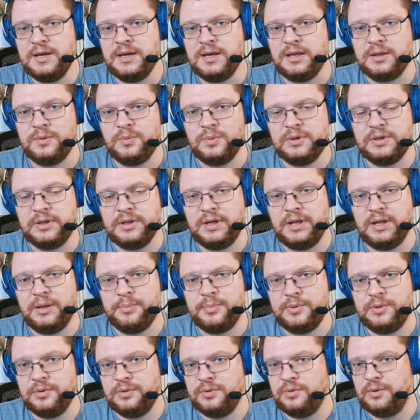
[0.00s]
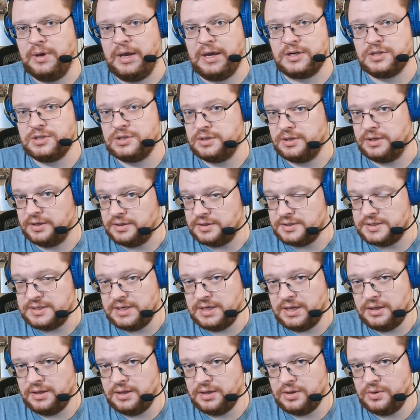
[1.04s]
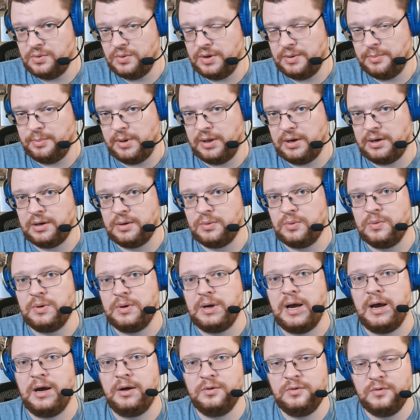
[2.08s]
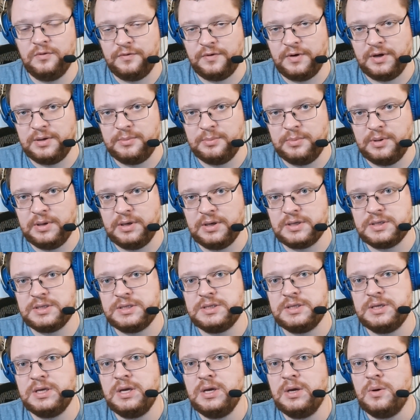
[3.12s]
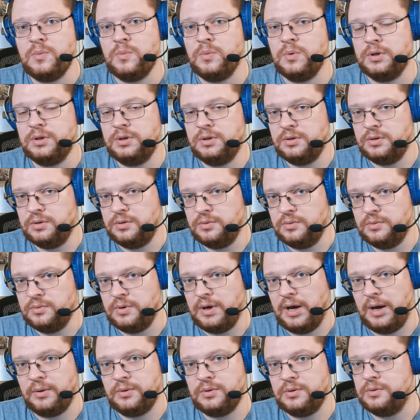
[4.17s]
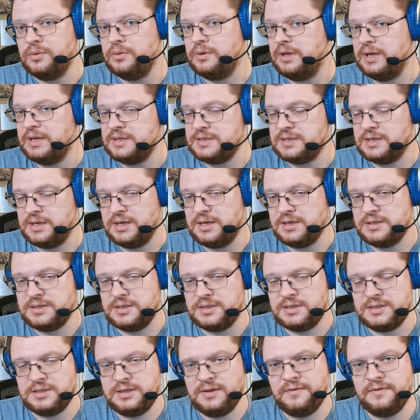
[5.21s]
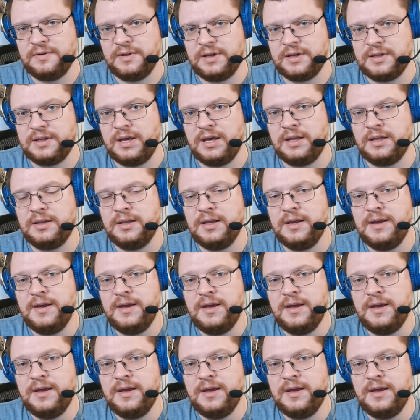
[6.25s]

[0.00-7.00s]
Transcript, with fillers: It will help you to actually understand the QA better, how to find bugs, what to do, how to do test cases, stuff like that.